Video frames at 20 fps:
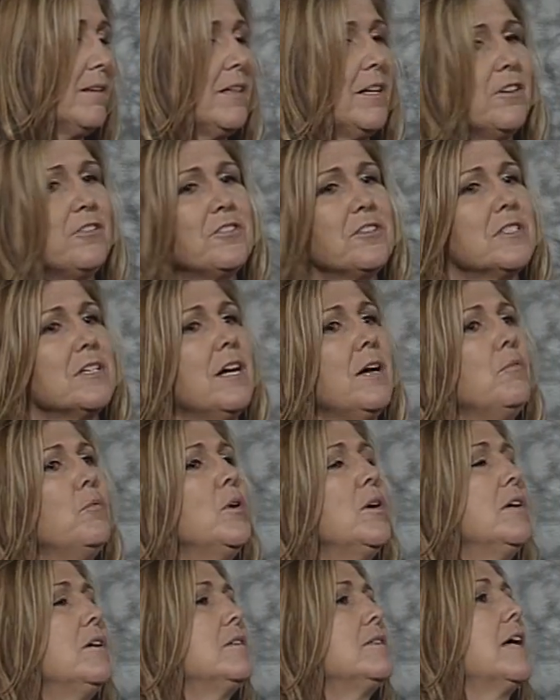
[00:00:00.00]
and the other side
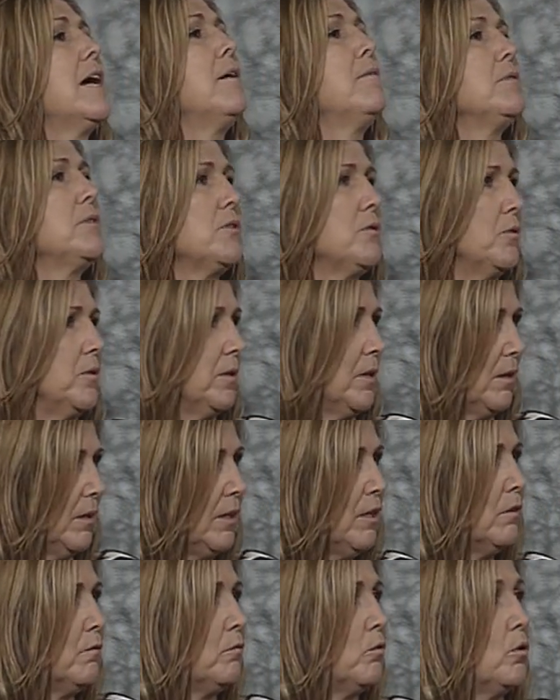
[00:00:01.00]
was I was doing the
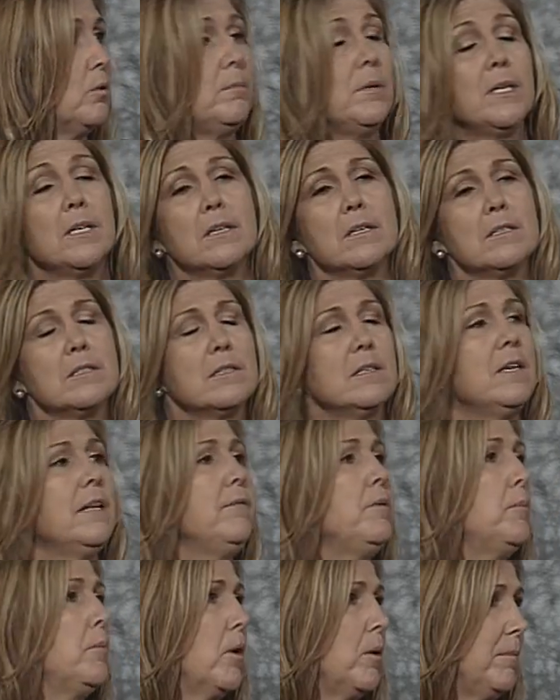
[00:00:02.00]
legal form because the
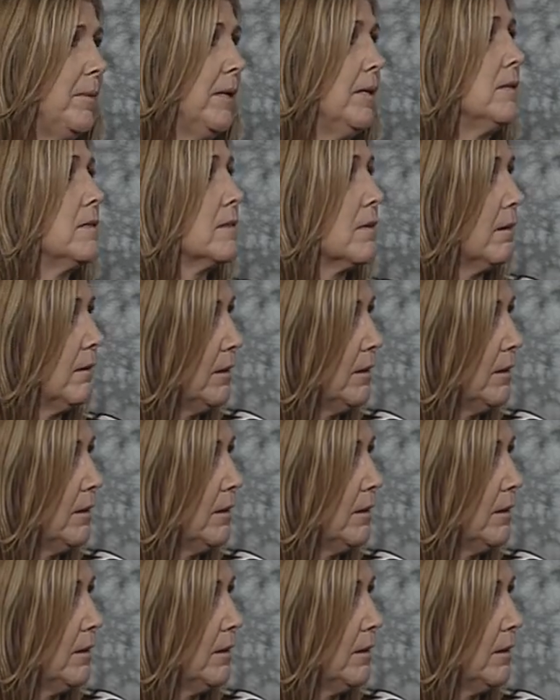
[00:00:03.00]
Navy brought me in as